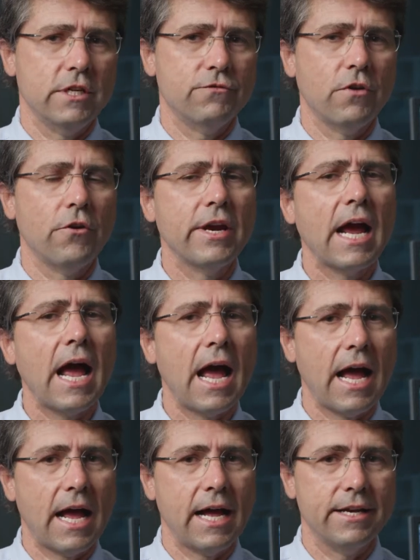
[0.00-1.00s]
it's very
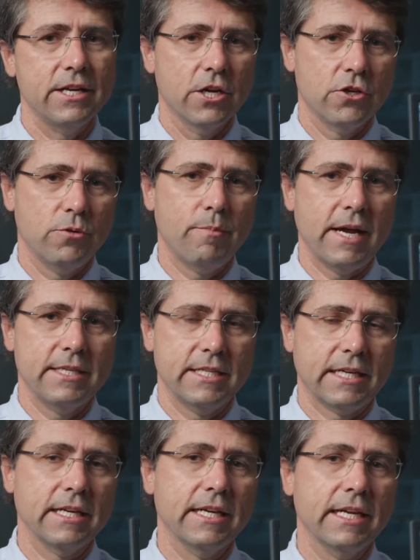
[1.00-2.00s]
hard to
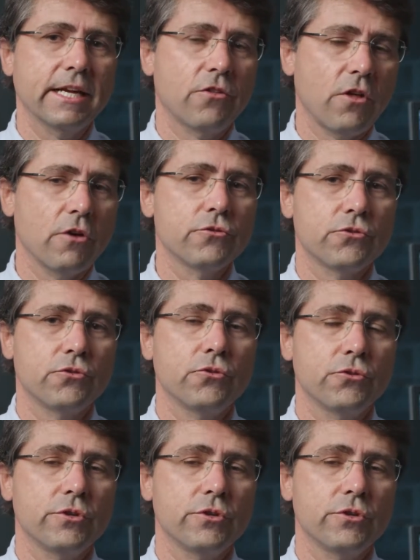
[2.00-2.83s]
basically link those 2